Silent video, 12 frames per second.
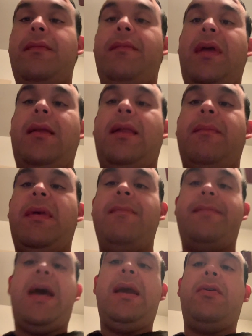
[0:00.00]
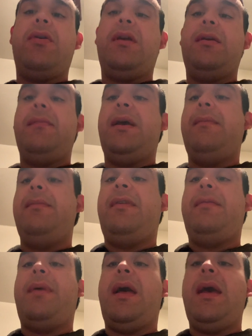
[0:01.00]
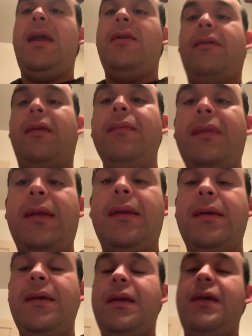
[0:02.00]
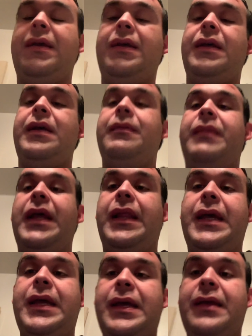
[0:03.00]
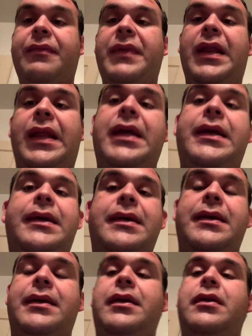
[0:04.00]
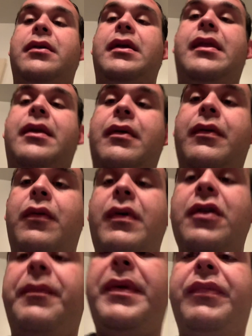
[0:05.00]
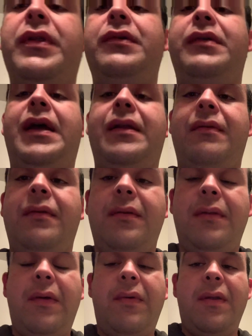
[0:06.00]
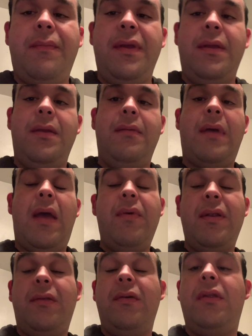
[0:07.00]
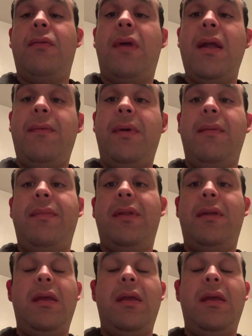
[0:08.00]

like my back hurting, my spine or something my legs, my neck. You know, that's it. No wonder people do that. They want to be, I want to do it the right way, but